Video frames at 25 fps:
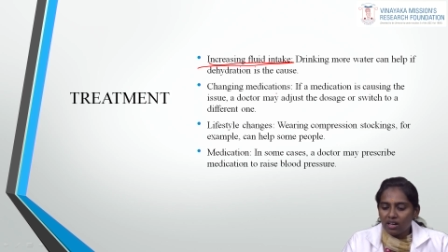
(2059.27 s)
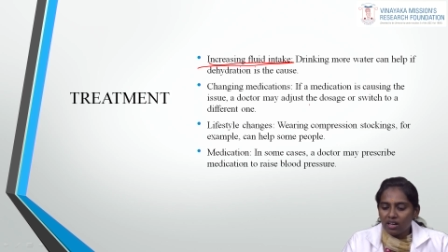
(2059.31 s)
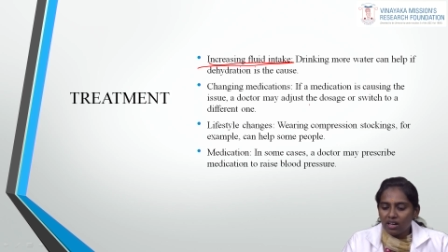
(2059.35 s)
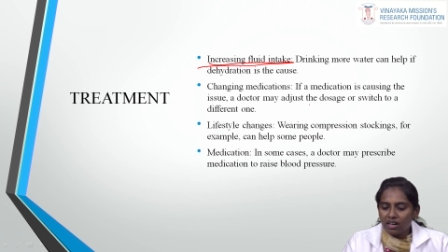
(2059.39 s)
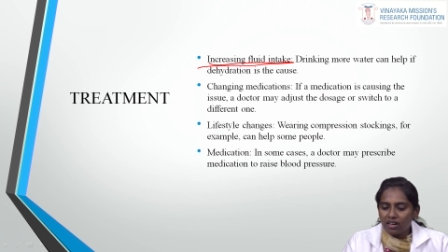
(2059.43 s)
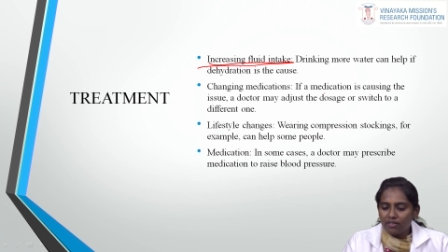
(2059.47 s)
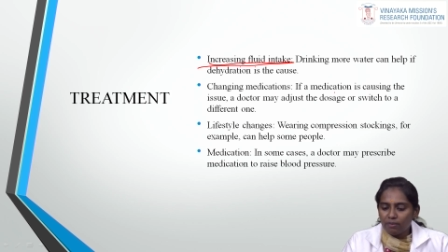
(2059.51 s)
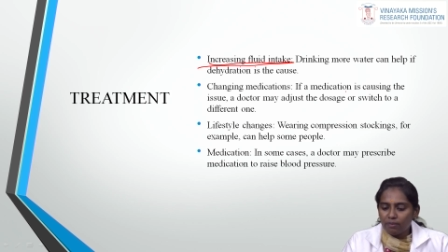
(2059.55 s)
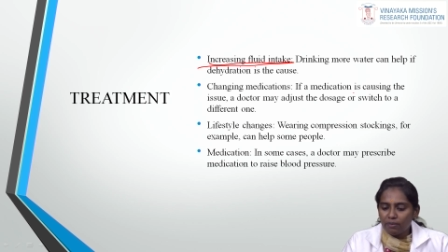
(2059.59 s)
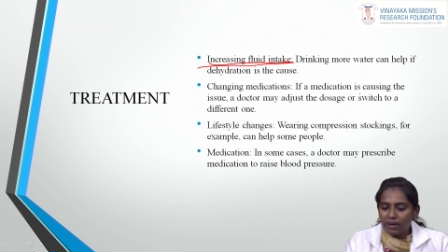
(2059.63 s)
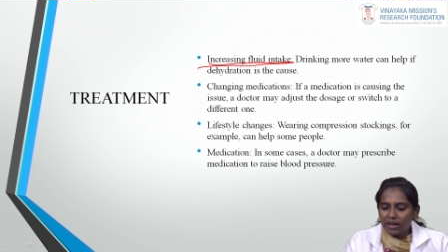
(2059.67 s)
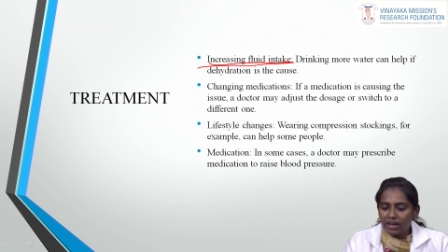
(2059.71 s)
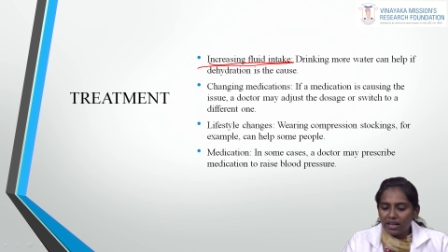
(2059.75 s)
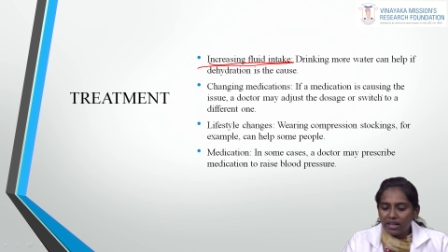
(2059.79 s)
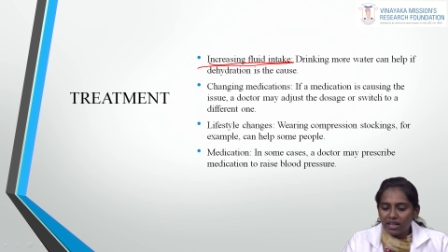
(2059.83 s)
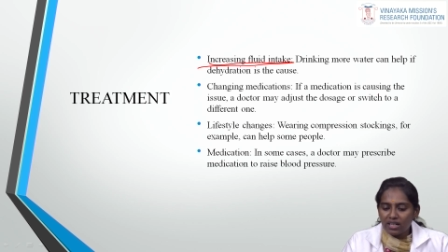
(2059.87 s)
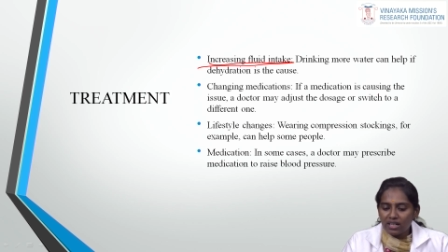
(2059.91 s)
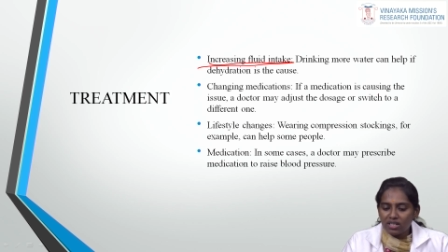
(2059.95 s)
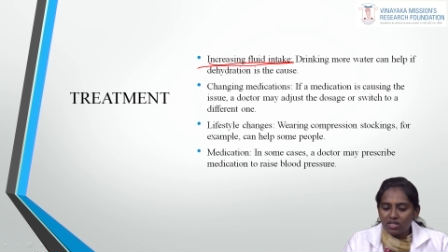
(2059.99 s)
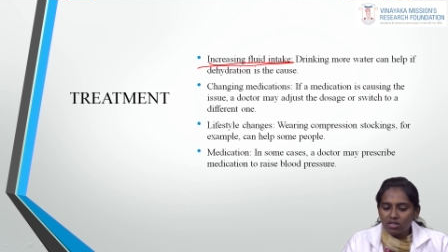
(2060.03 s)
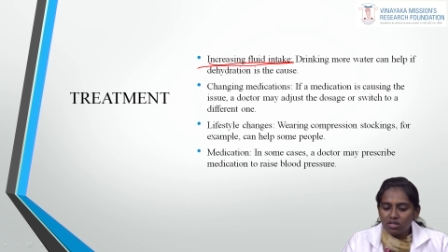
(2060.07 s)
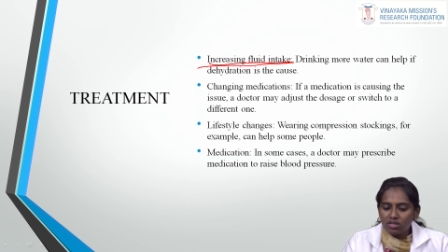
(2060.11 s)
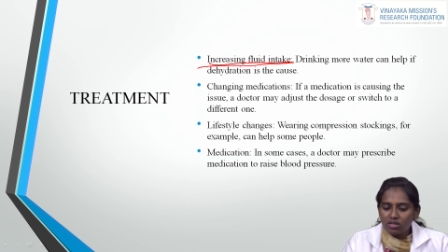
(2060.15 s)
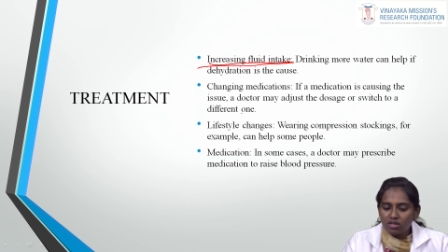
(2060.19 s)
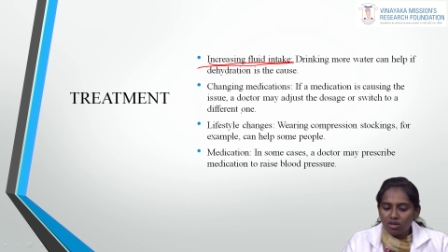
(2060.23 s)
If a
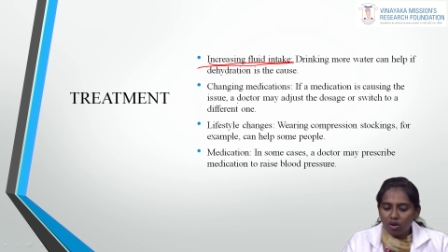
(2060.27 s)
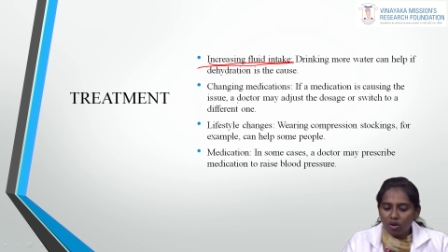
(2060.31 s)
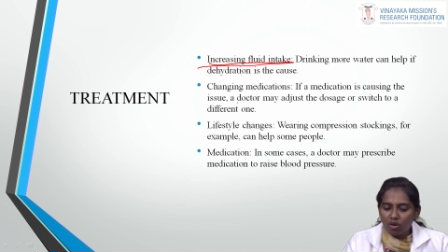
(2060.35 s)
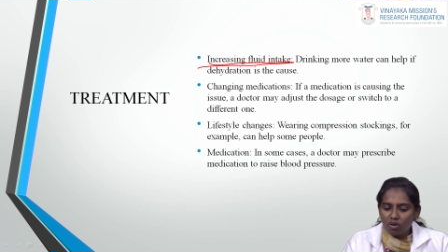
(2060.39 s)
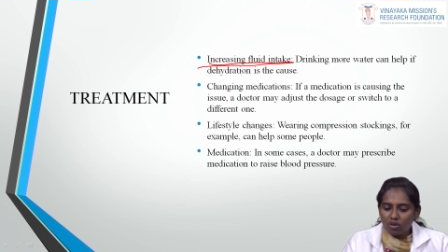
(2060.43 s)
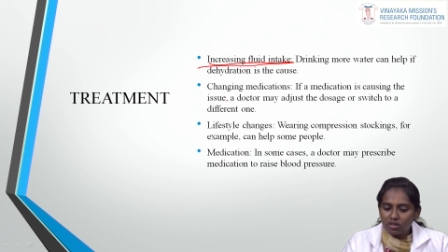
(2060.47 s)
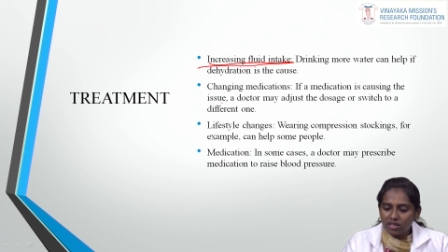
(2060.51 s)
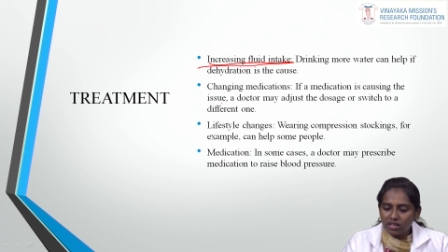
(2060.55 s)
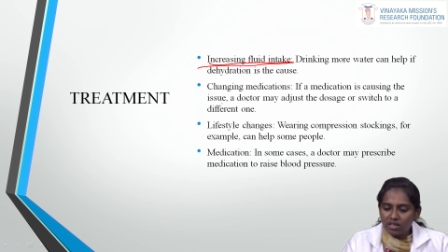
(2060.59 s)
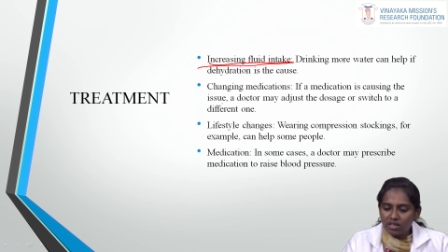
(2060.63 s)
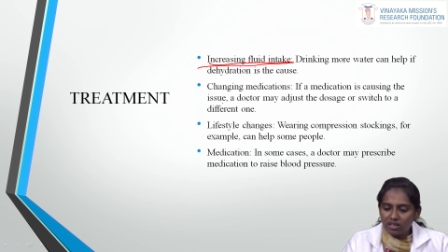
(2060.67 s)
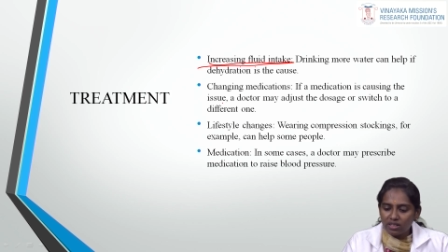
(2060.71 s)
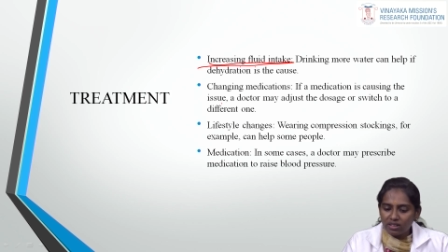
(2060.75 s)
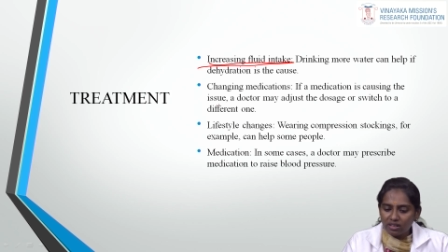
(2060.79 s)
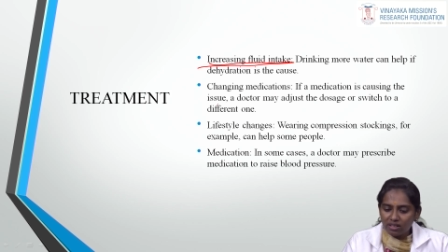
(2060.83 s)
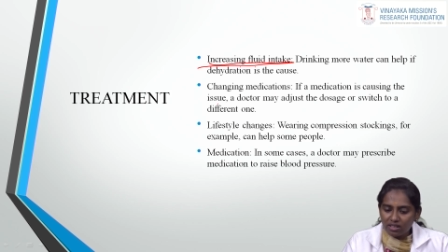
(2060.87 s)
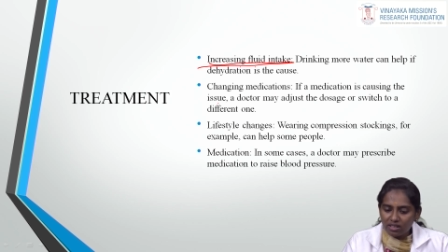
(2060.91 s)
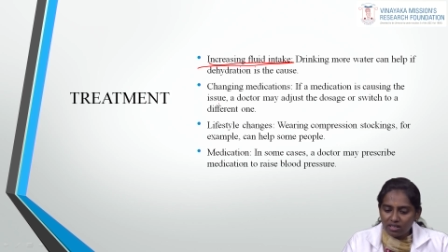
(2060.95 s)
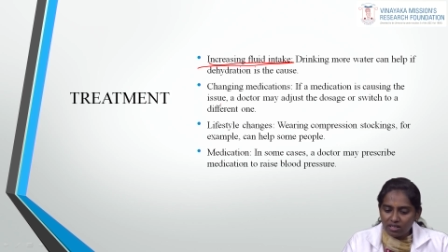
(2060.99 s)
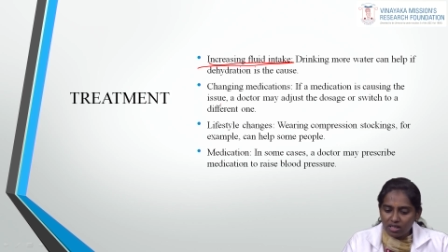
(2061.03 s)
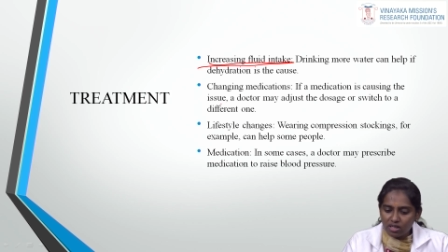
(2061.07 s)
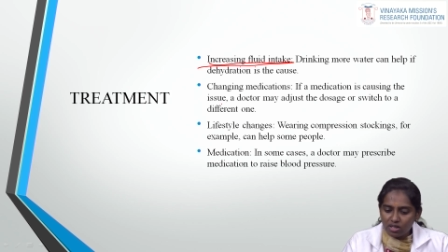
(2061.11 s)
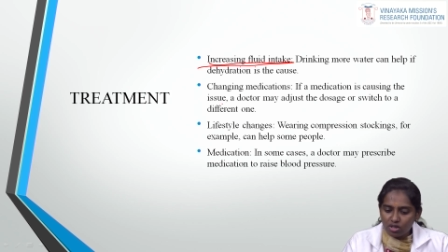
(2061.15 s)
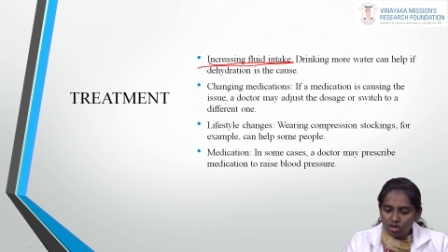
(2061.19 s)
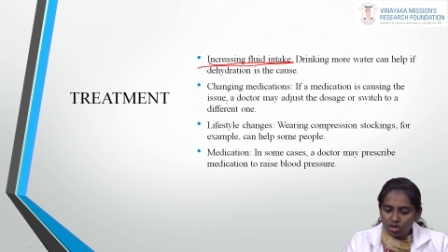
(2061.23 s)
medication is causing
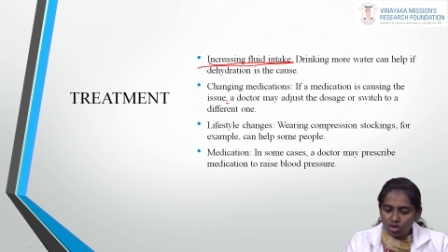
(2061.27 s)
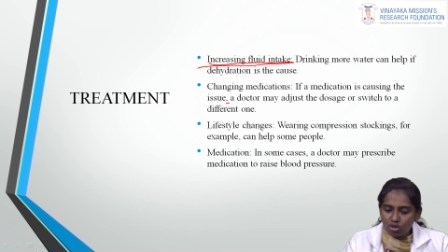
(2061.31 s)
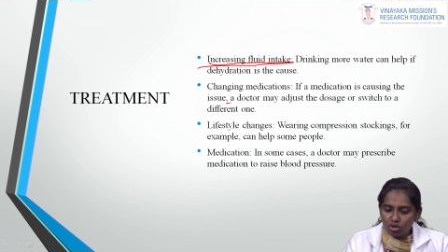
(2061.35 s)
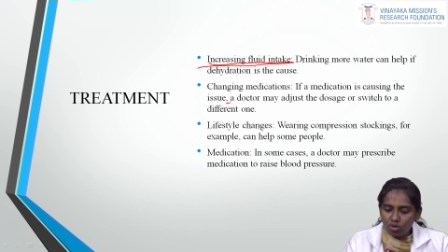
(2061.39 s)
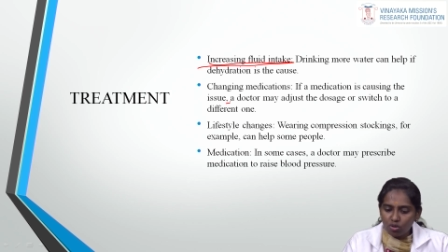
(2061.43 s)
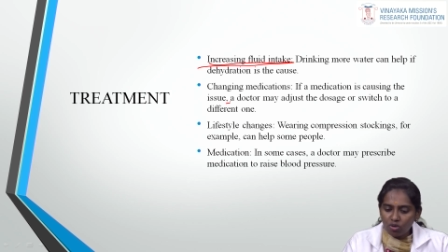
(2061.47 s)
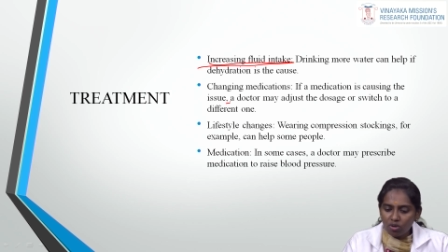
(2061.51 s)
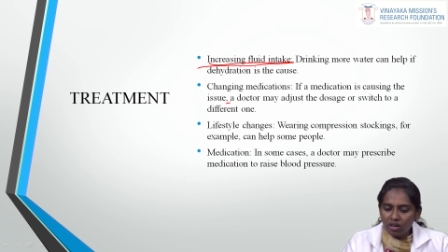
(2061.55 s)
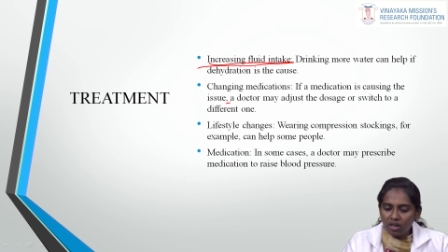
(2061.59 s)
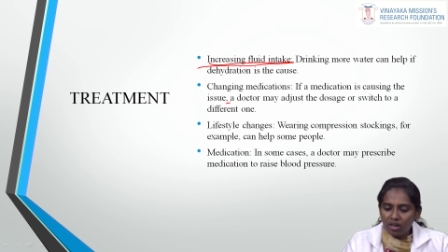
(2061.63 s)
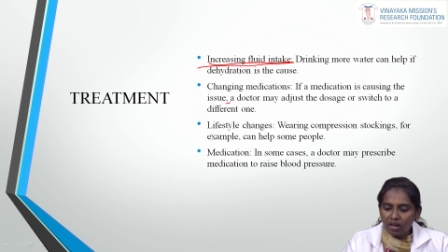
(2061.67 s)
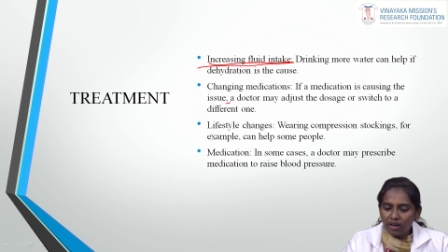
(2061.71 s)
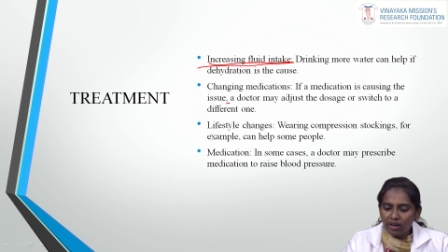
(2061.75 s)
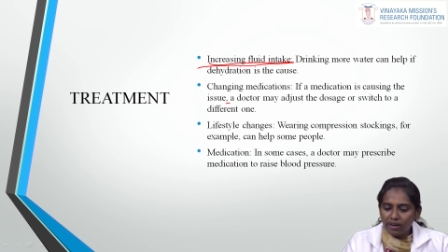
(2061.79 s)
this issue,